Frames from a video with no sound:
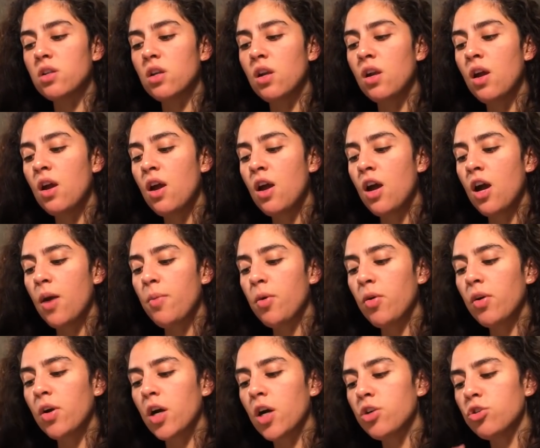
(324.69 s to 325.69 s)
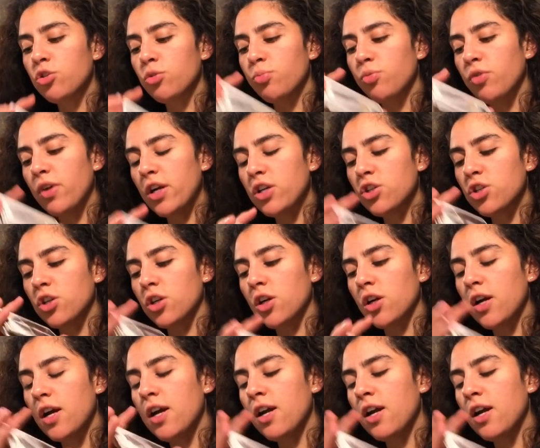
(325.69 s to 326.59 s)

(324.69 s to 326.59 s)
And I'm hearing under pressure,